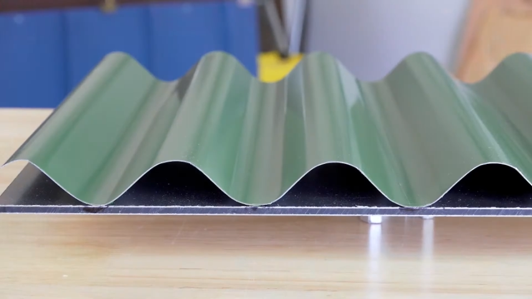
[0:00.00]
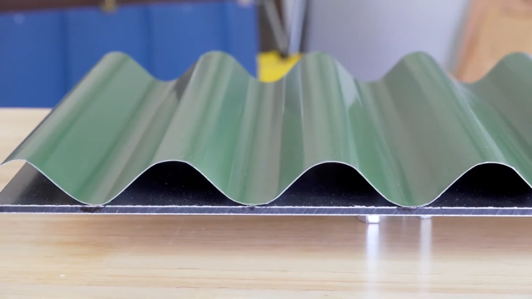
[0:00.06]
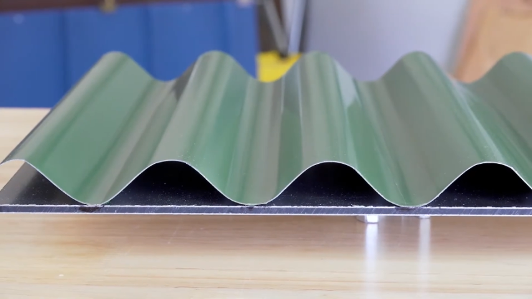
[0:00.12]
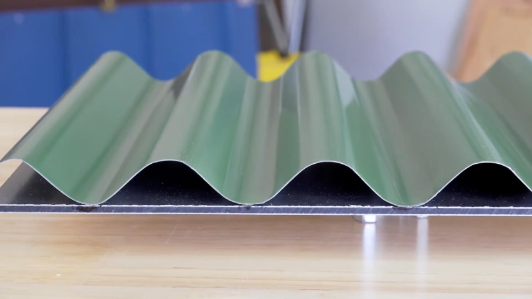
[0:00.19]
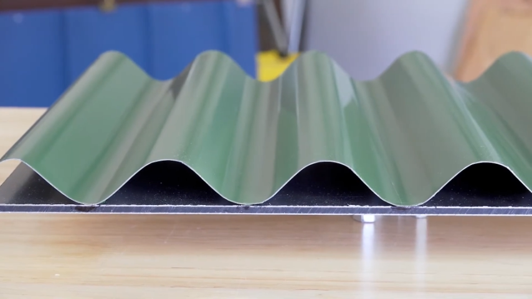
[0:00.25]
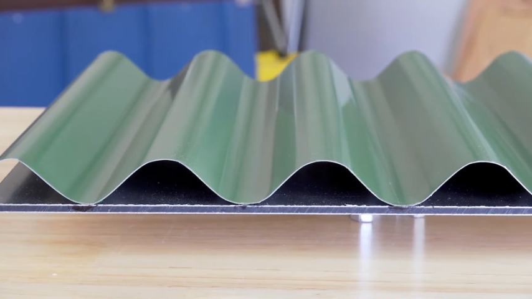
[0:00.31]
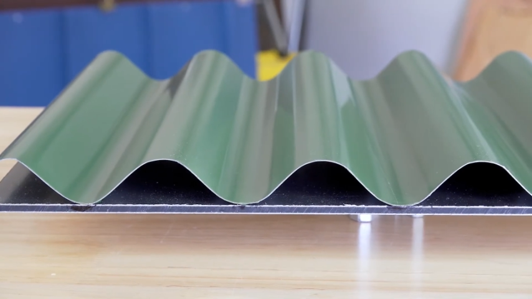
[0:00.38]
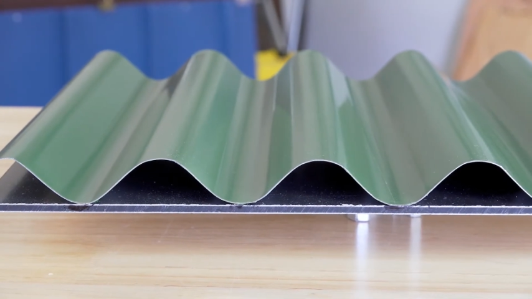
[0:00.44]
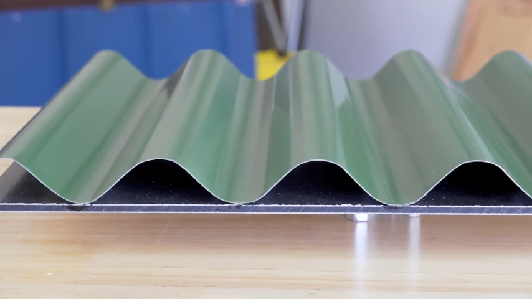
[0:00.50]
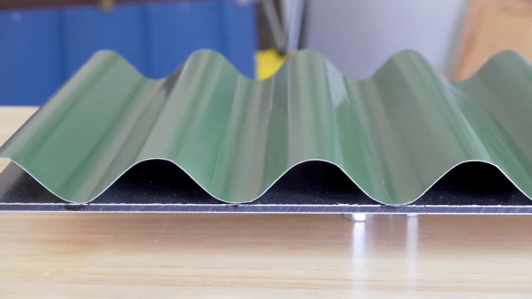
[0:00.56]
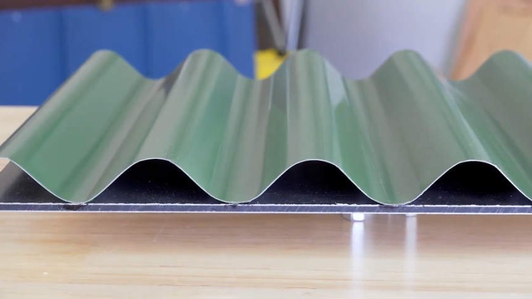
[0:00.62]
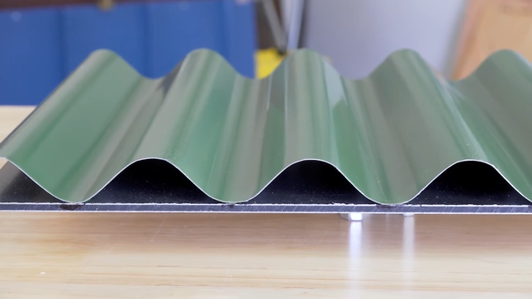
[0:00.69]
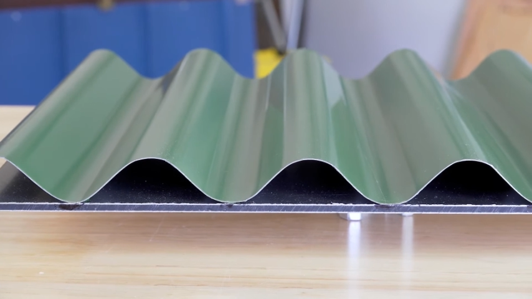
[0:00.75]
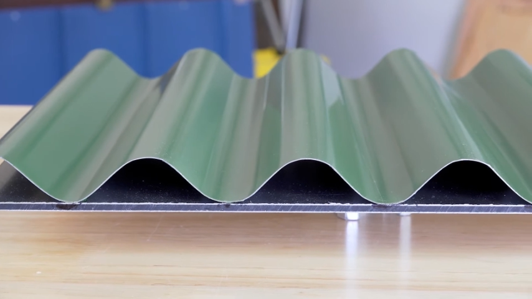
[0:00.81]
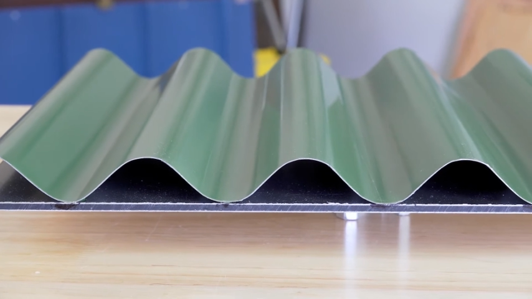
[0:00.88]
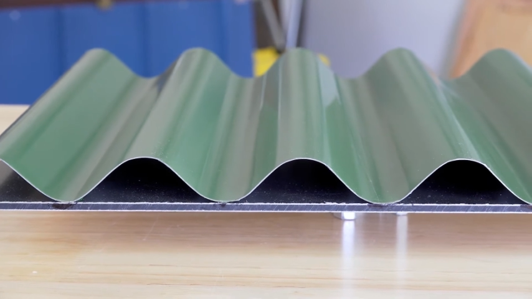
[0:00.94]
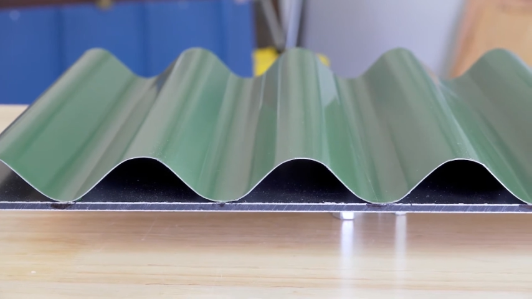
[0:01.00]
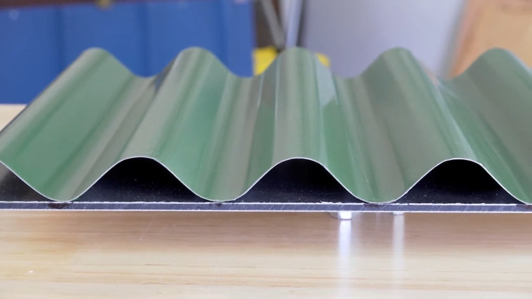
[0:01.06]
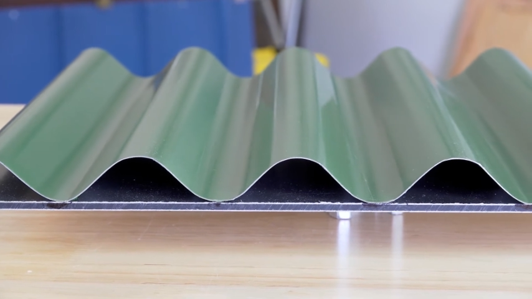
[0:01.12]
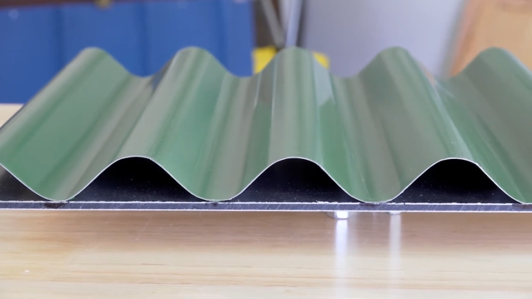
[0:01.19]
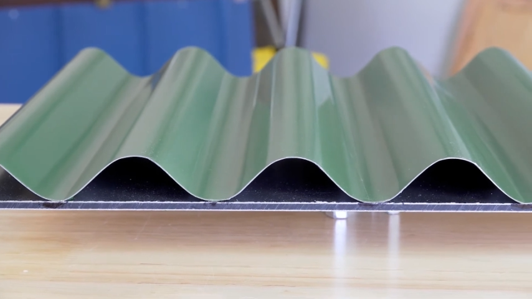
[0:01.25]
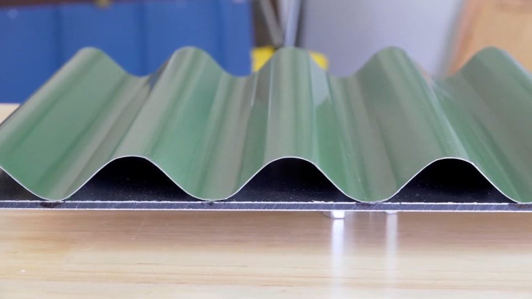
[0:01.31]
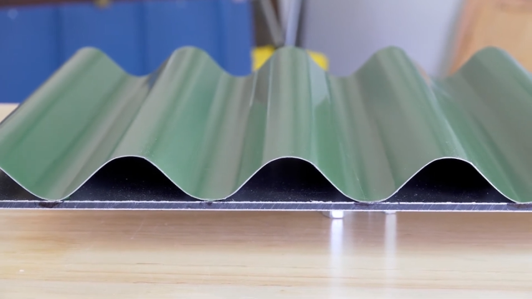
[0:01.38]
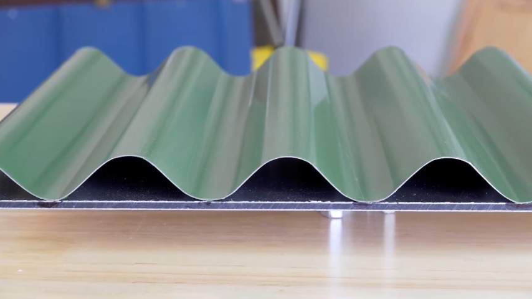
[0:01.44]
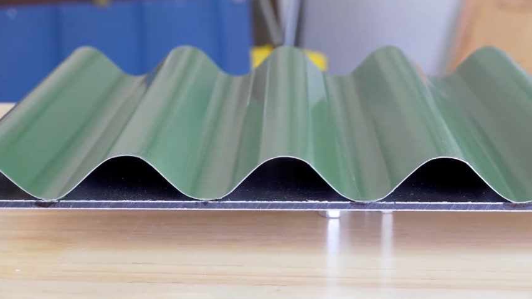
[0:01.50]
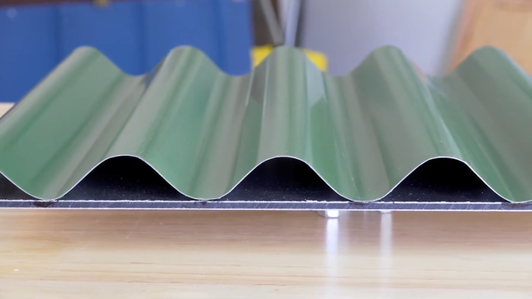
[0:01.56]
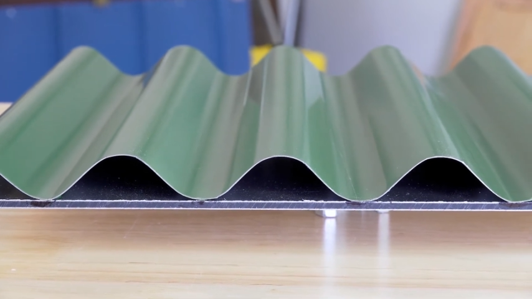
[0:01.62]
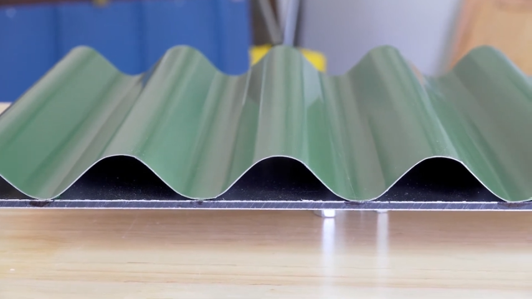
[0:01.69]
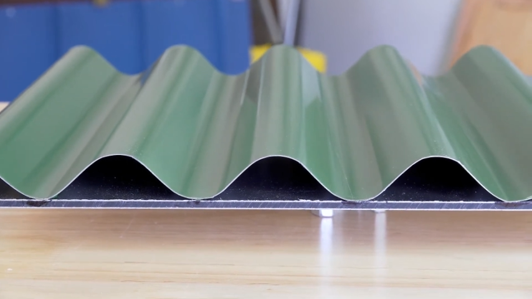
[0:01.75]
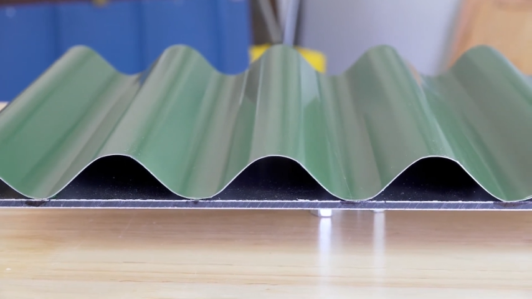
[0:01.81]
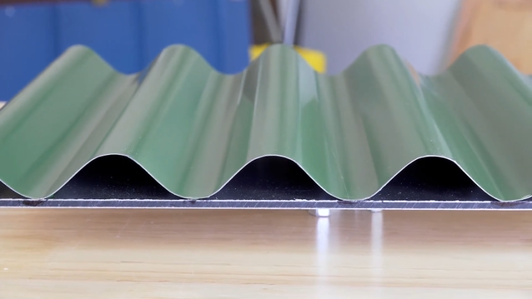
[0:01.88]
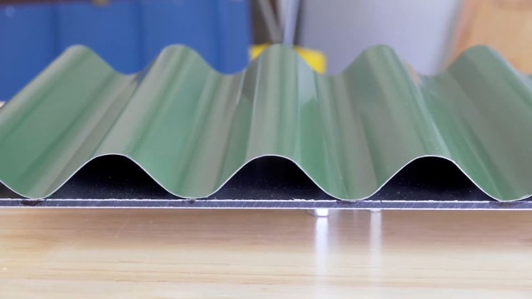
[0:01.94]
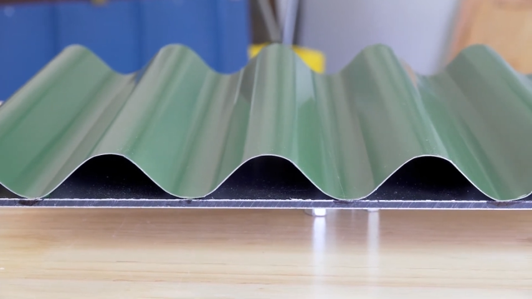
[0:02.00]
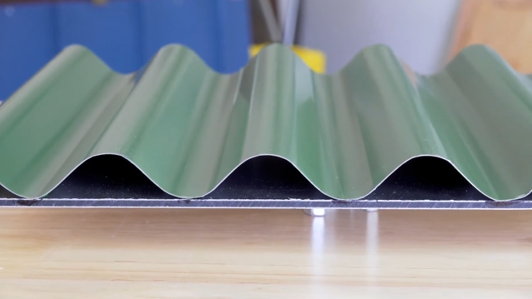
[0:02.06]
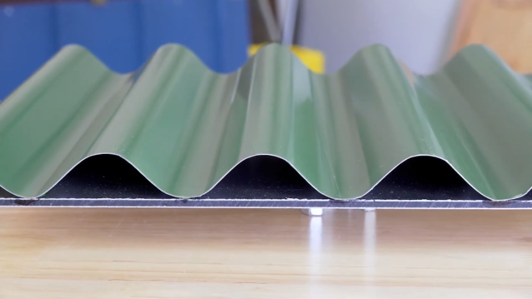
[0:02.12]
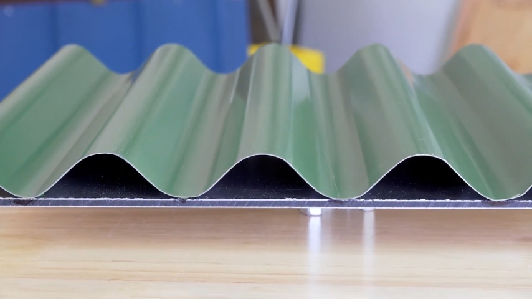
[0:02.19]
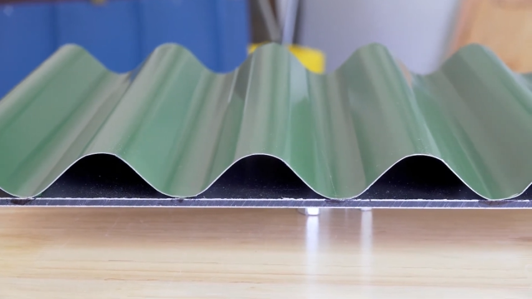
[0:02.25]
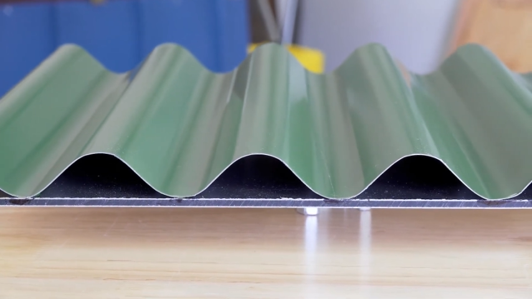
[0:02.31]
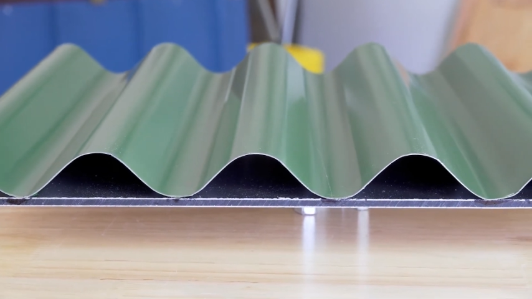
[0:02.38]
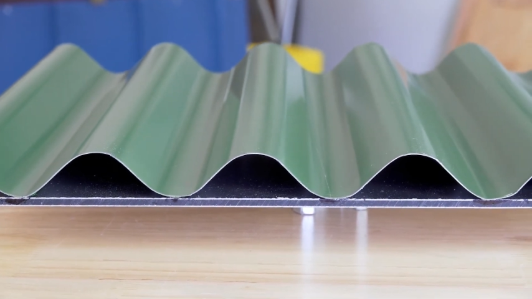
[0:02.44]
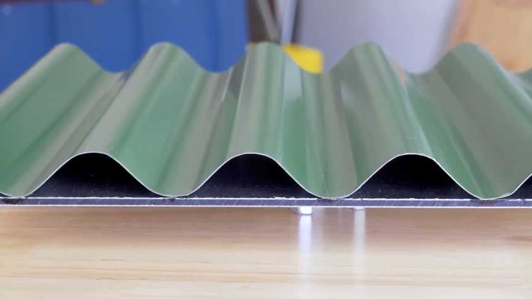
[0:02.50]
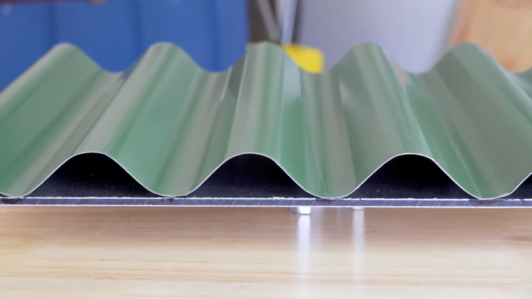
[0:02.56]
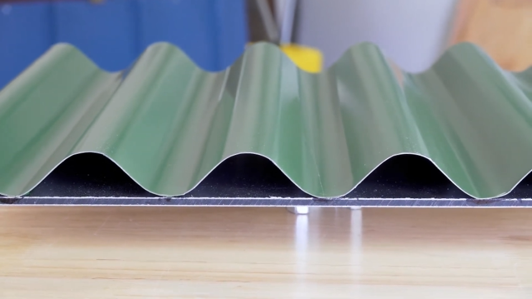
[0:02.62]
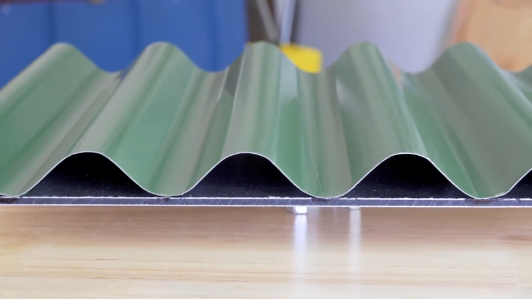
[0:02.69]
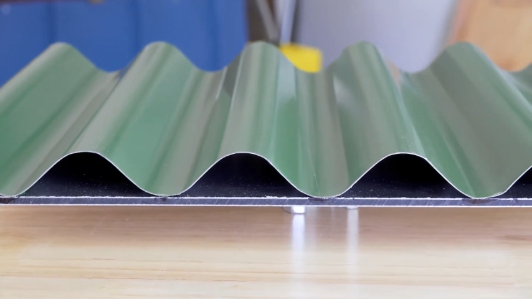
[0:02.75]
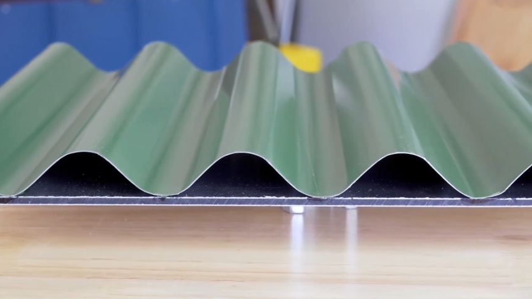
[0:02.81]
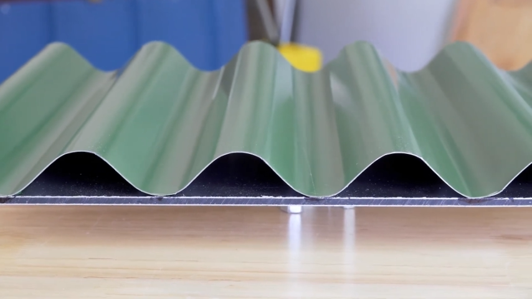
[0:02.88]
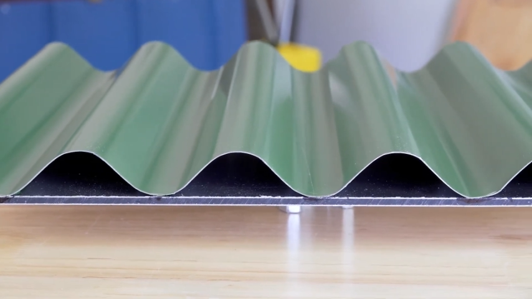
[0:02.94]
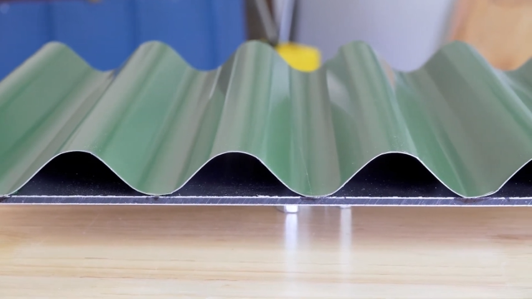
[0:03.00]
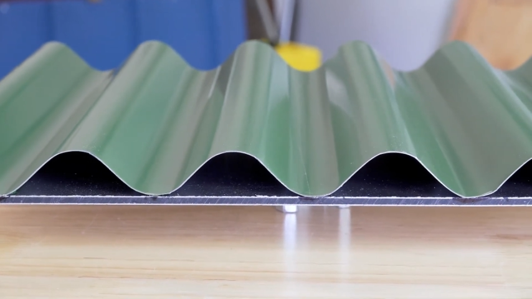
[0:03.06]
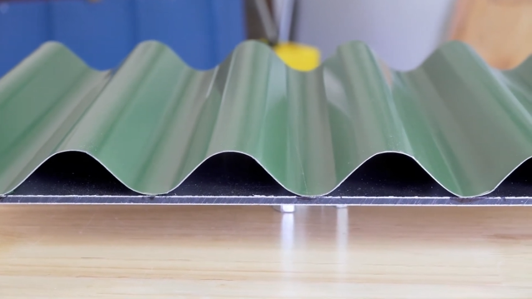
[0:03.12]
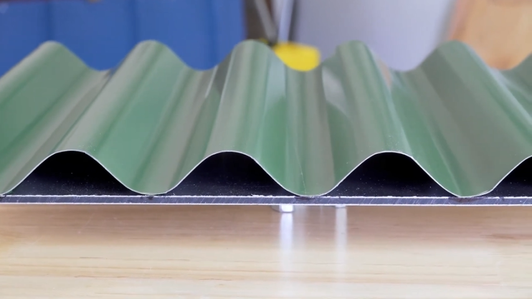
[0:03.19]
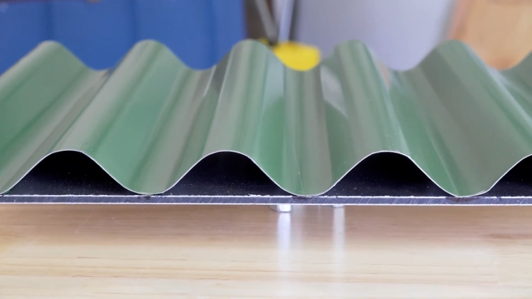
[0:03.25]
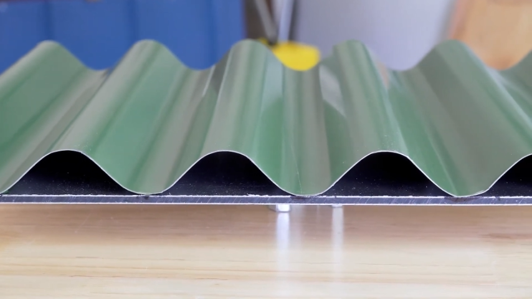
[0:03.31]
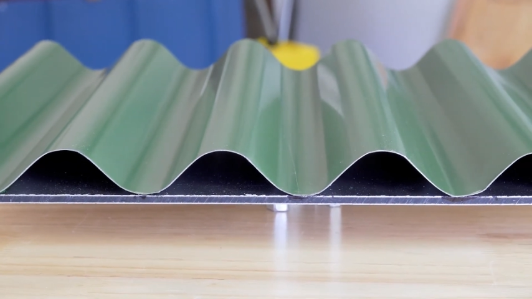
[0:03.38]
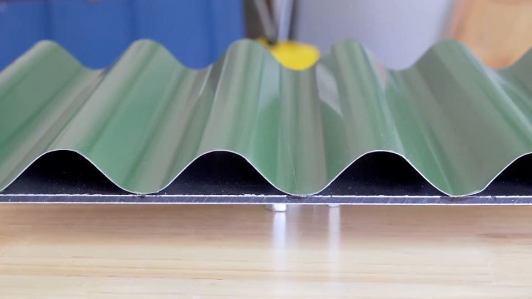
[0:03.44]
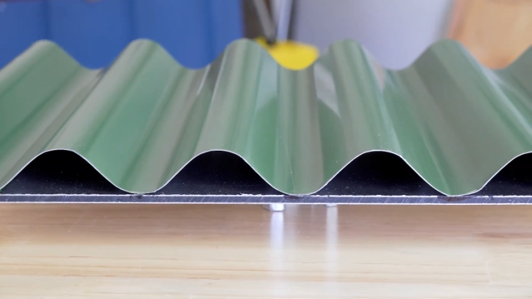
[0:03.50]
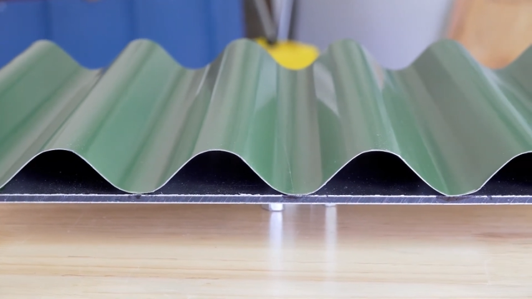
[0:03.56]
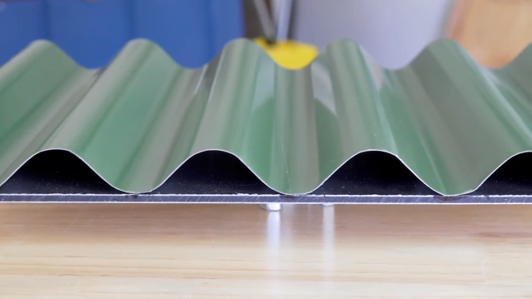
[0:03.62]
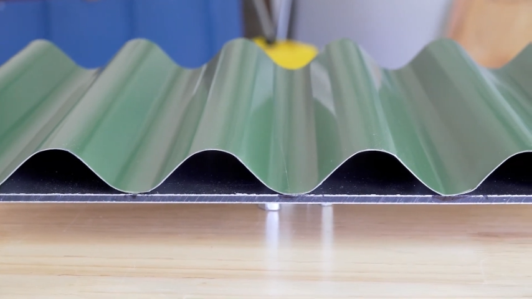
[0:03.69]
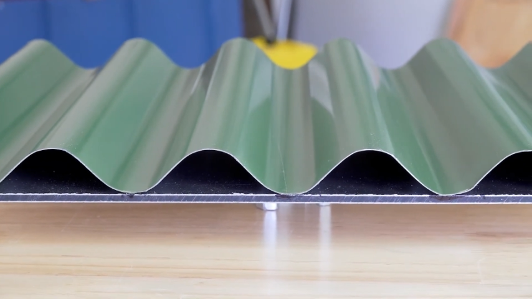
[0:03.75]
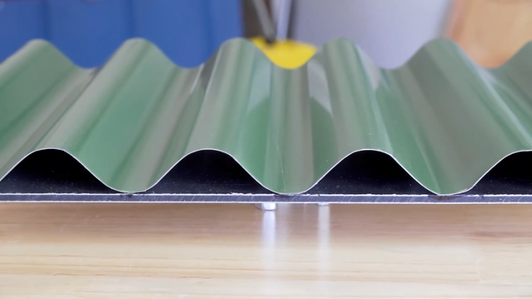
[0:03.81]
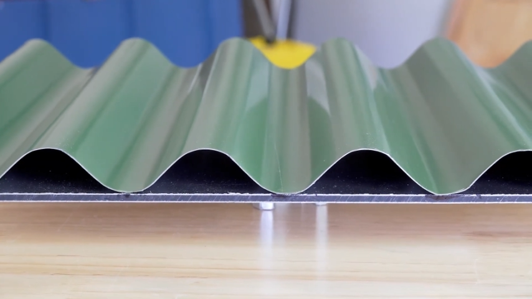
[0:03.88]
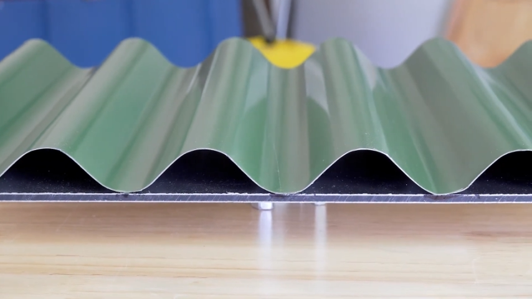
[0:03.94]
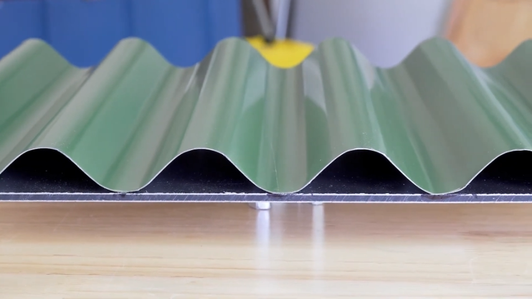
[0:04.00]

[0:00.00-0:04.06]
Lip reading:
[unreadable: no face in view]